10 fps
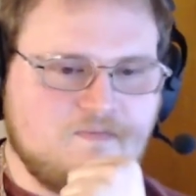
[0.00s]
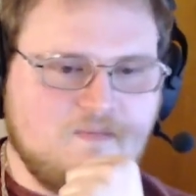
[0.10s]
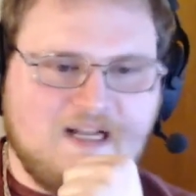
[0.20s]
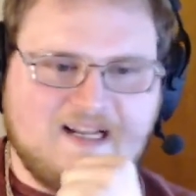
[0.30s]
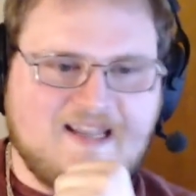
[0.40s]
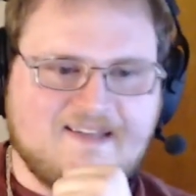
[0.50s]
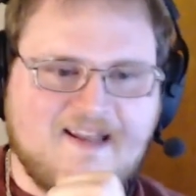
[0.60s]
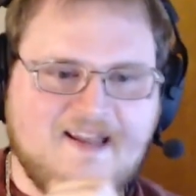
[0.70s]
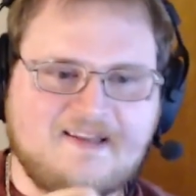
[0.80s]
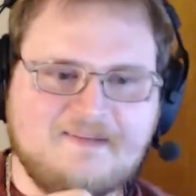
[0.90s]
I can't
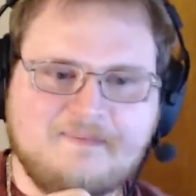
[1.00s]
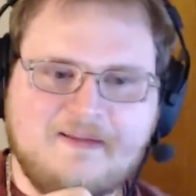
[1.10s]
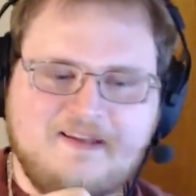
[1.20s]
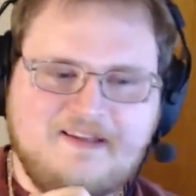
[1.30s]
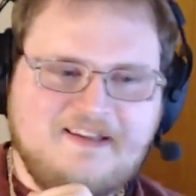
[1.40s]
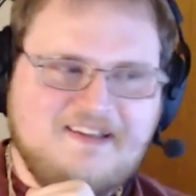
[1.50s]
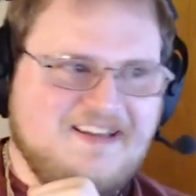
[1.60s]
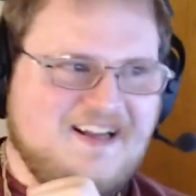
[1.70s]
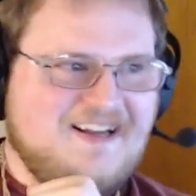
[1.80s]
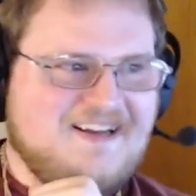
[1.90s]
take it.
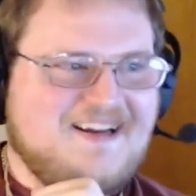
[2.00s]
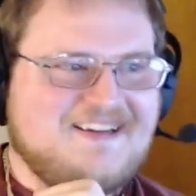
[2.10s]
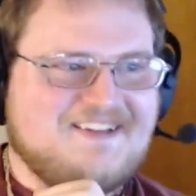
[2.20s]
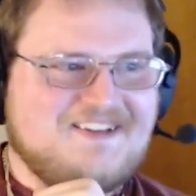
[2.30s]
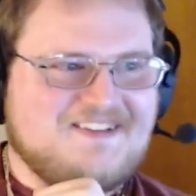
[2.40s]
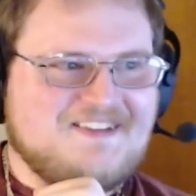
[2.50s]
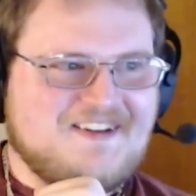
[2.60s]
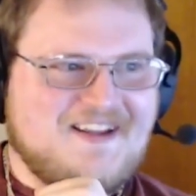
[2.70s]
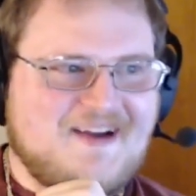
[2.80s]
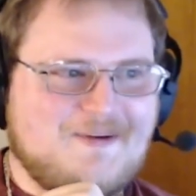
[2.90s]
I turn to a
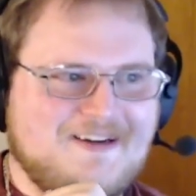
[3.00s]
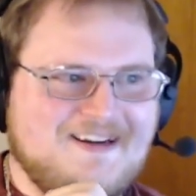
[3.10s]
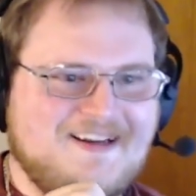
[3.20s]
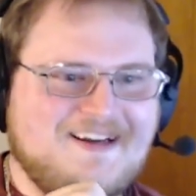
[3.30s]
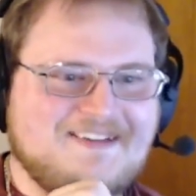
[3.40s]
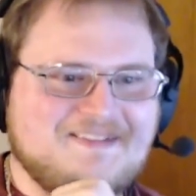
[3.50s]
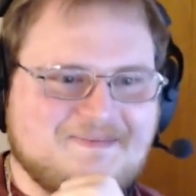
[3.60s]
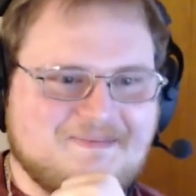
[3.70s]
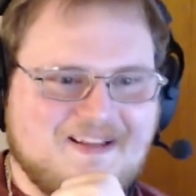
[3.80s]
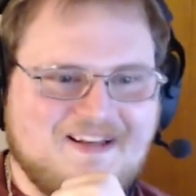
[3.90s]
coward at night.
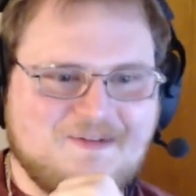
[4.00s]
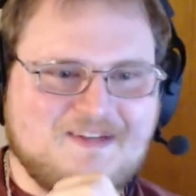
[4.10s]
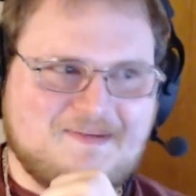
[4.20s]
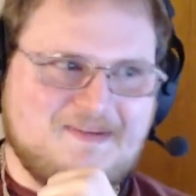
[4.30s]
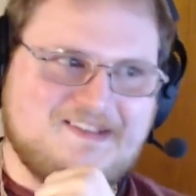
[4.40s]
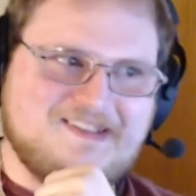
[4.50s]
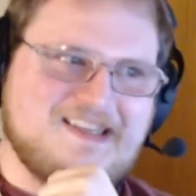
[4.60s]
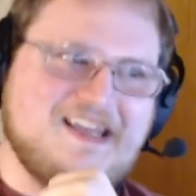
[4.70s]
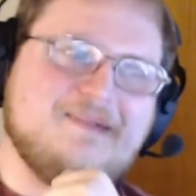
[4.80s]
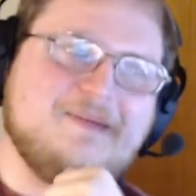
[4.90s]
It don't take much to
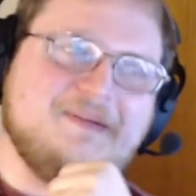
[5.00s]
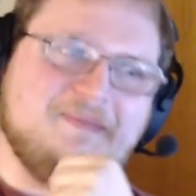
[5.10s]
scare me.